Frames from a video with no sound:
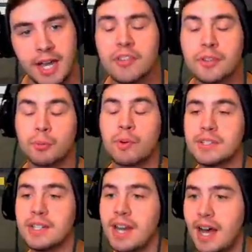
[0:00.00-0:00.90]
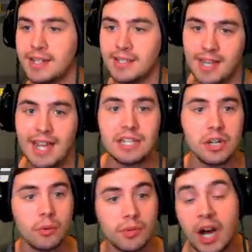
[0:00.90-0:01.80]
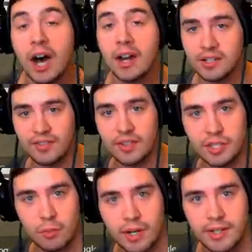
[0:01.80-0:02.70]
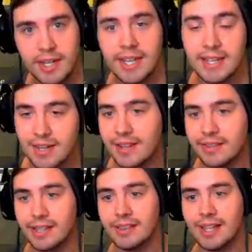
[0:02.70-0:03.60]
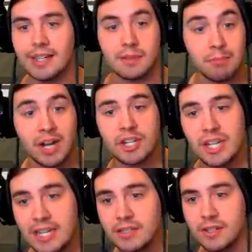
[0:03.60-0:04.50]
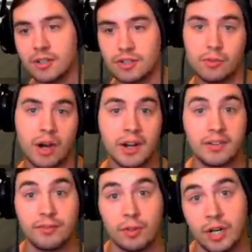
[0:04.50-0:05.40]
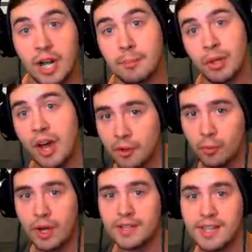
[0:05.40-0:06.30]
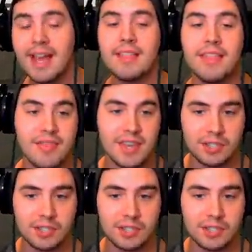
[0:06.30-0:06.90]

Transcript: The reason I say don't hunt for this one is I think that it's much easier to hunt for a couple other ones than this